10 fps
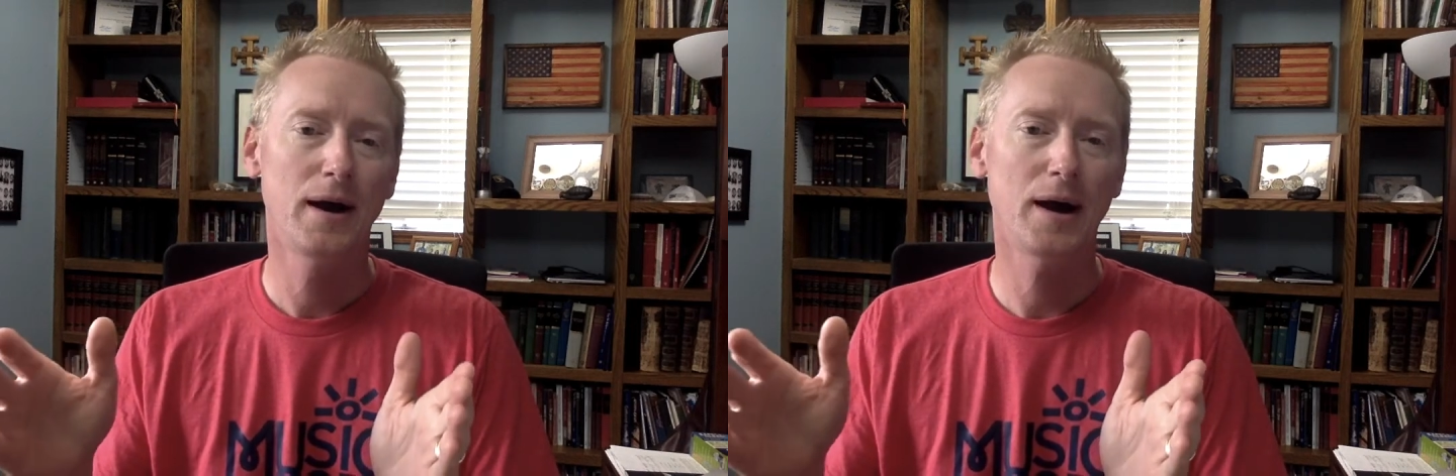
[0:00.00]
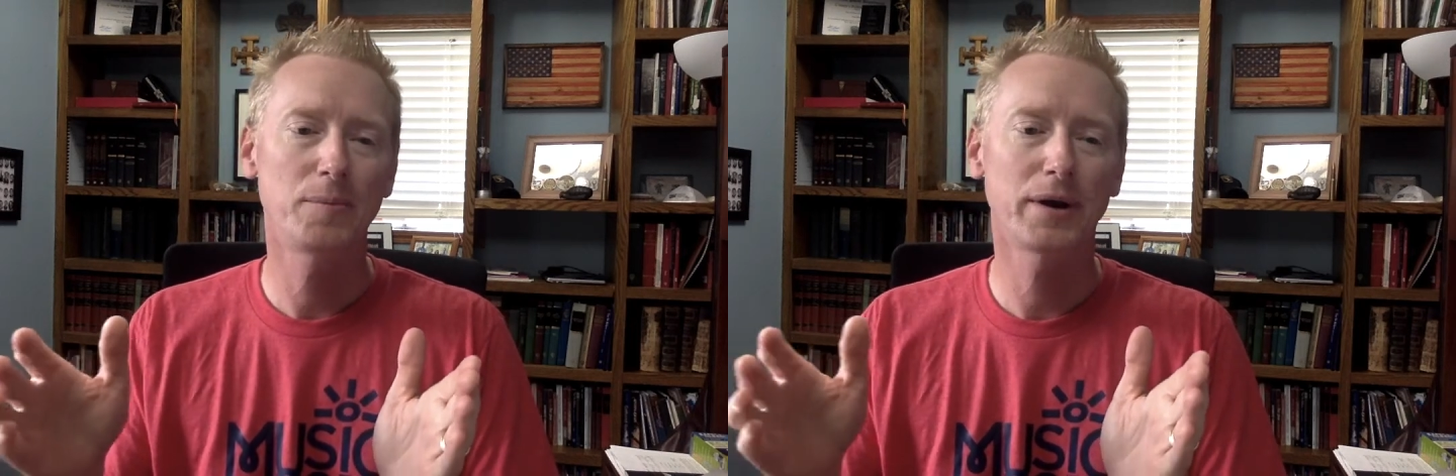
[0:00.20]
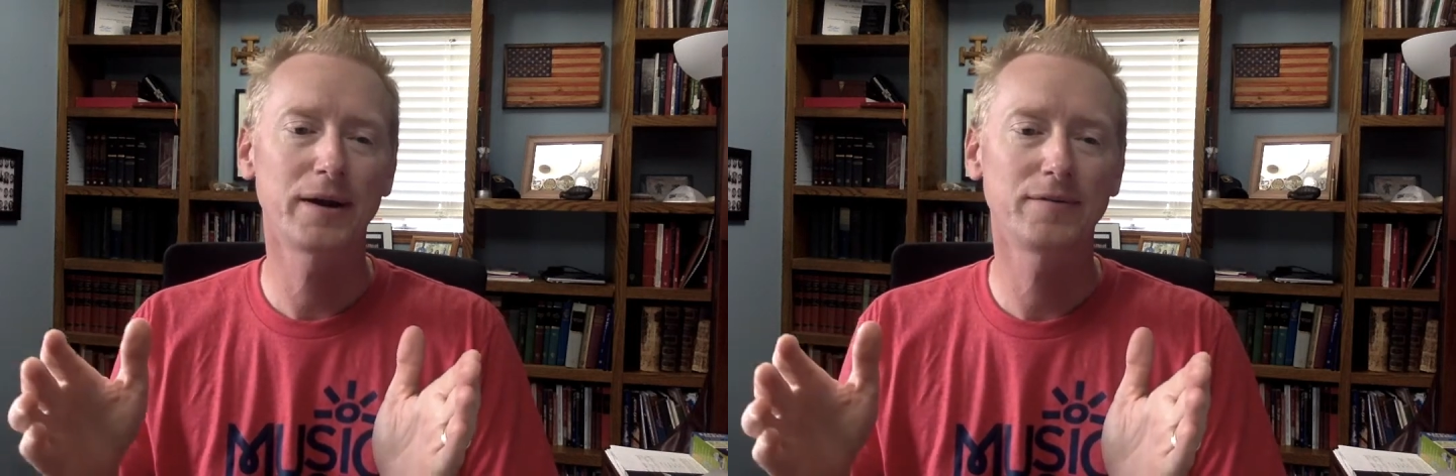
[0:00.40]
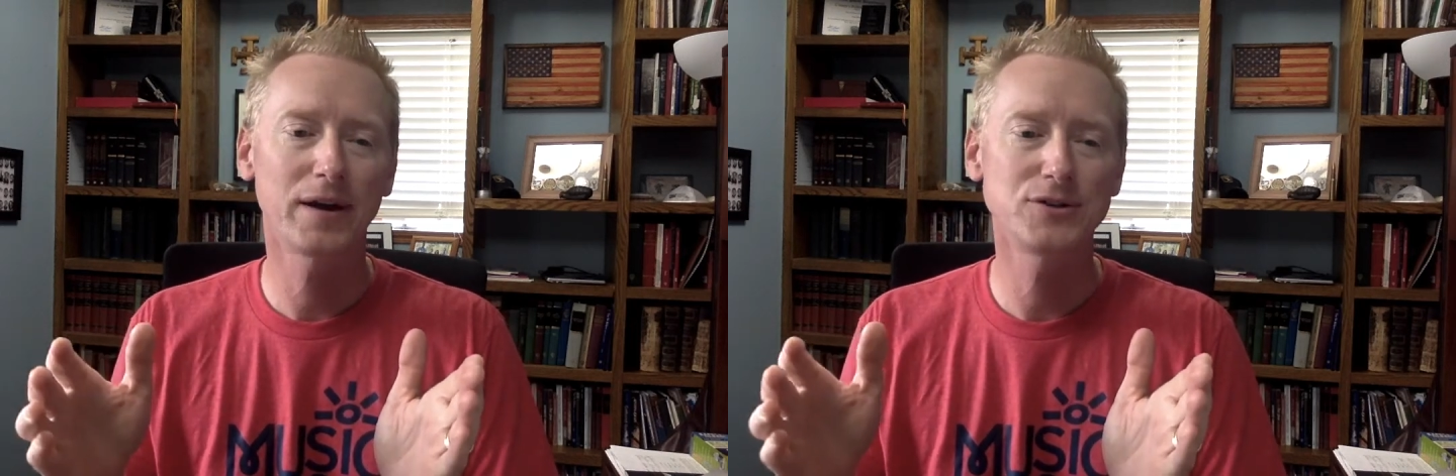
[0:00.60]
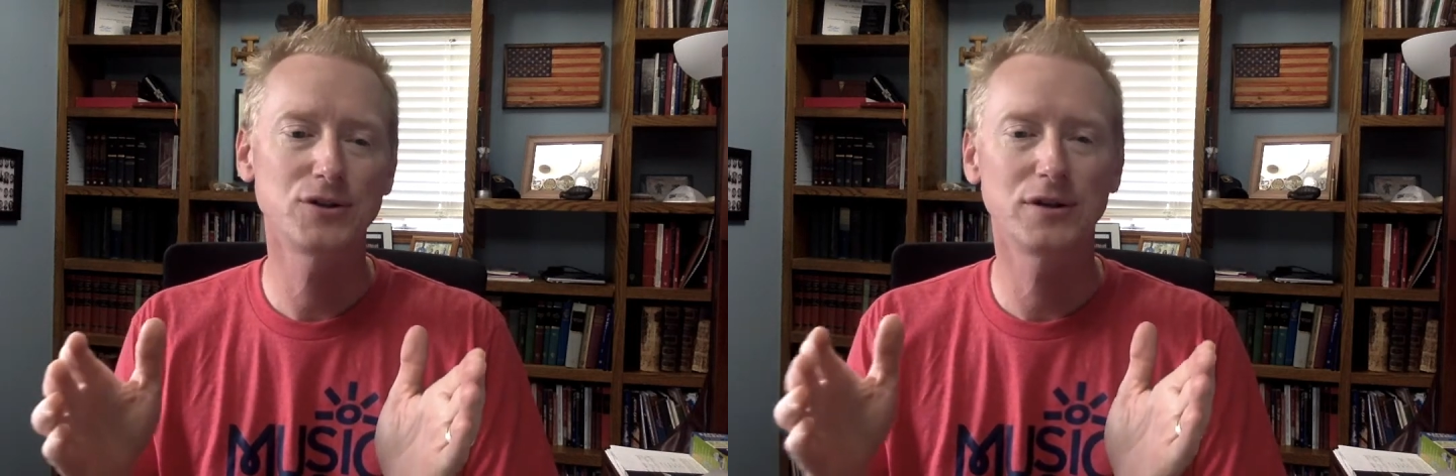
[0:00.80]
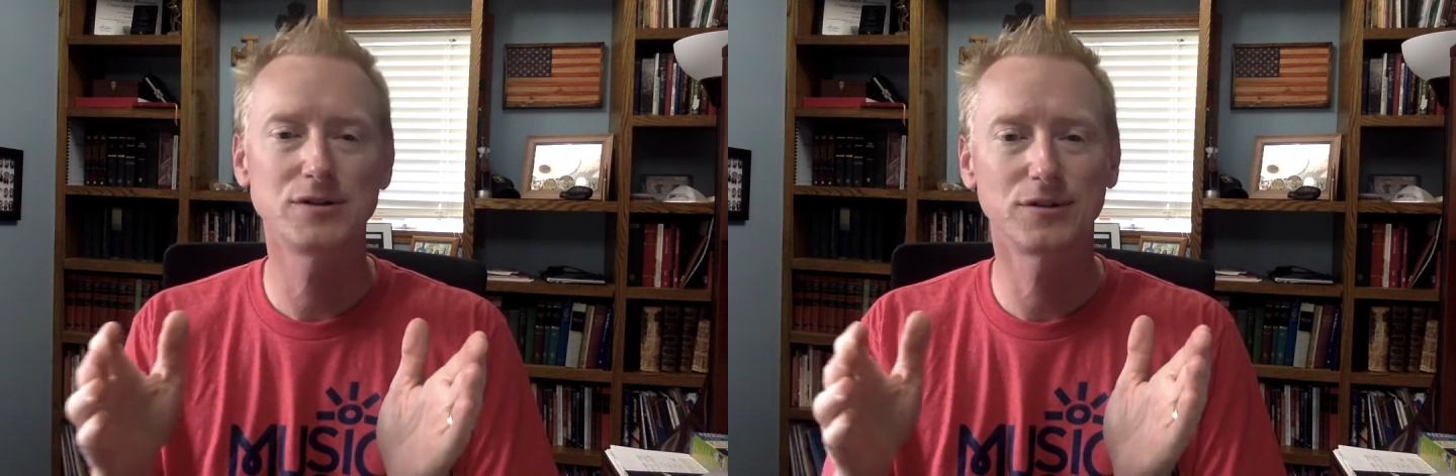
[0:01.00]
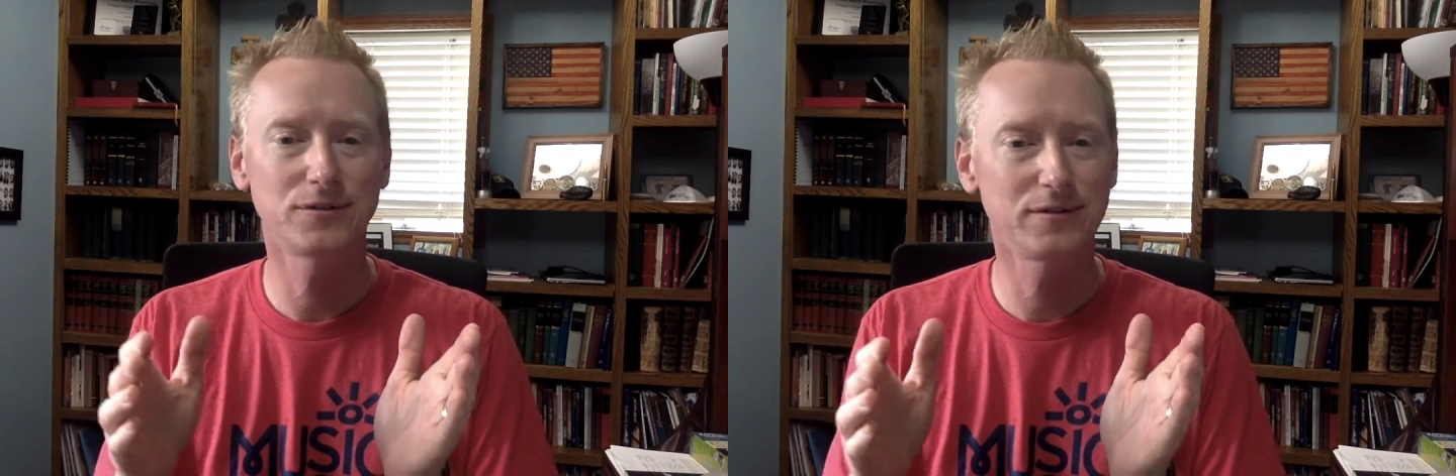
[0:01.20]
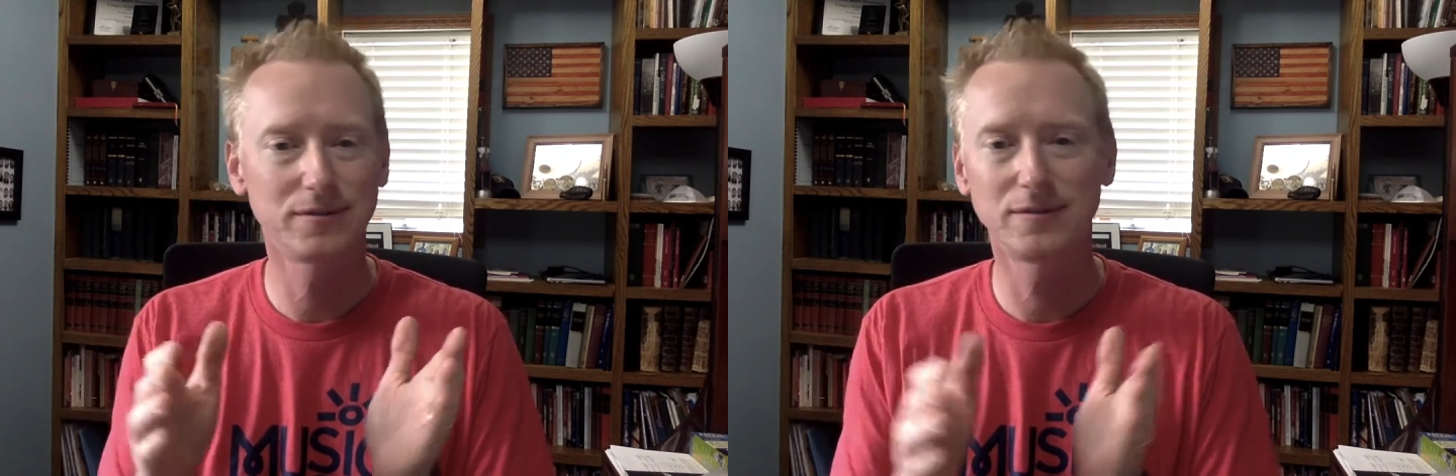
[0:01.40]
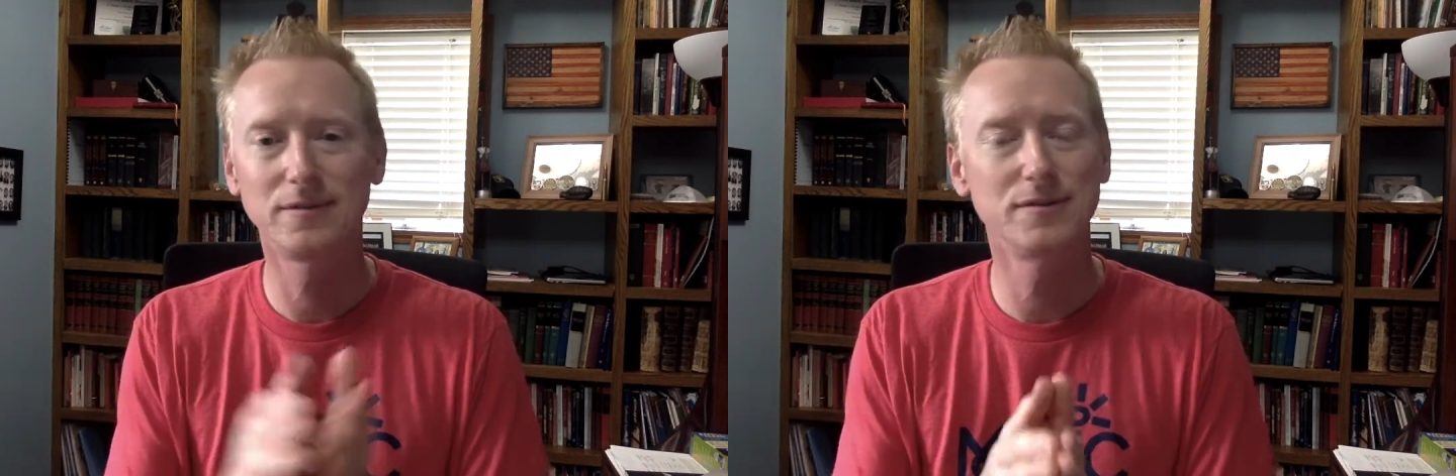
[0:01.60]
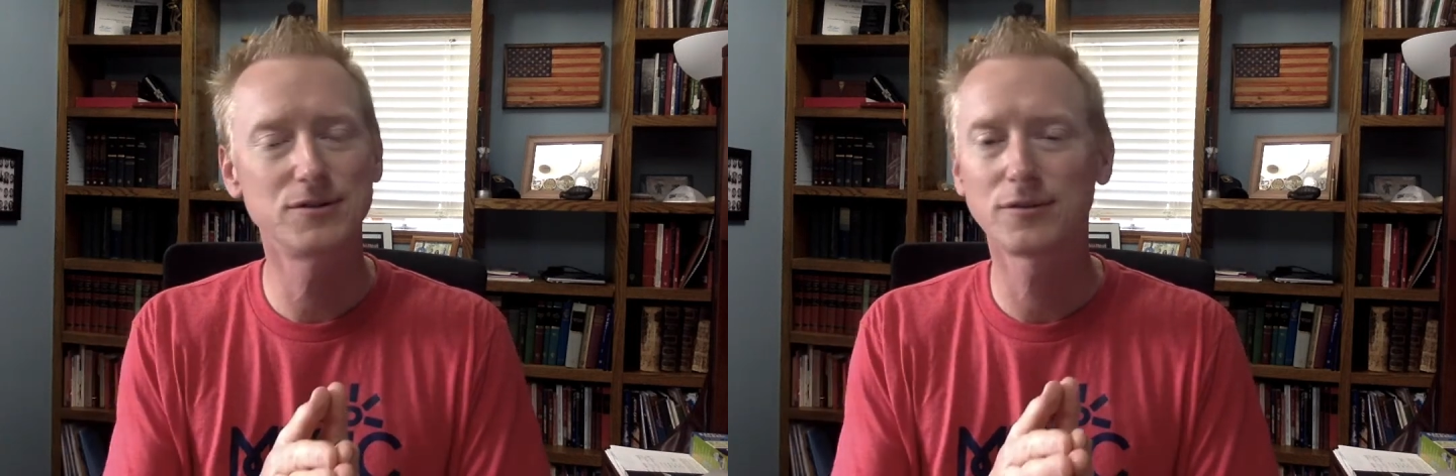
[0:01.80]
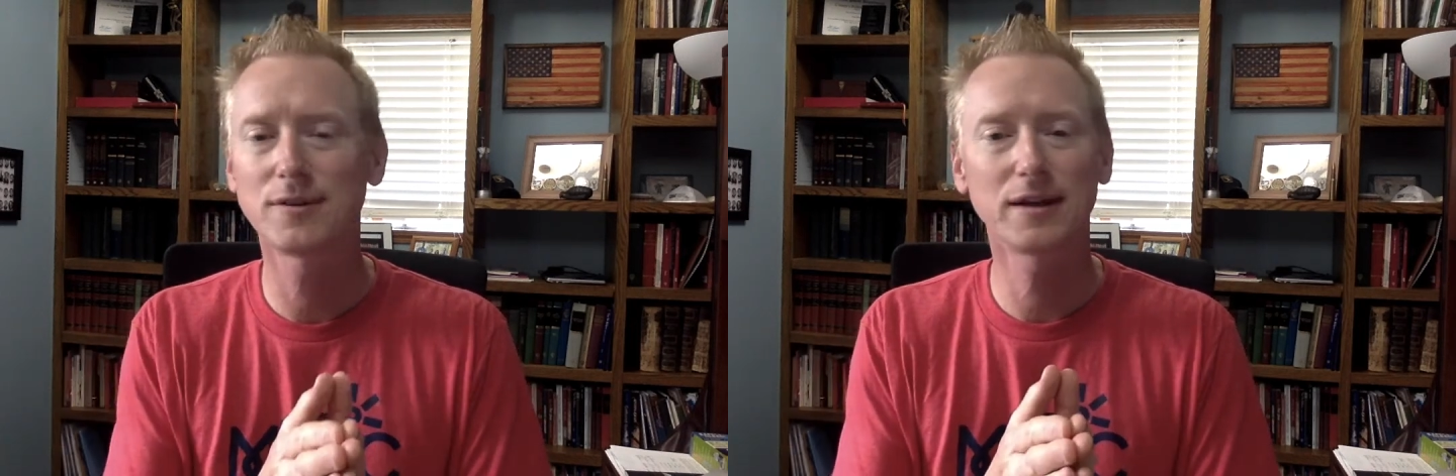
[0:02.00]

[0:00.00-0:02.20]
uh, but I invite you to just just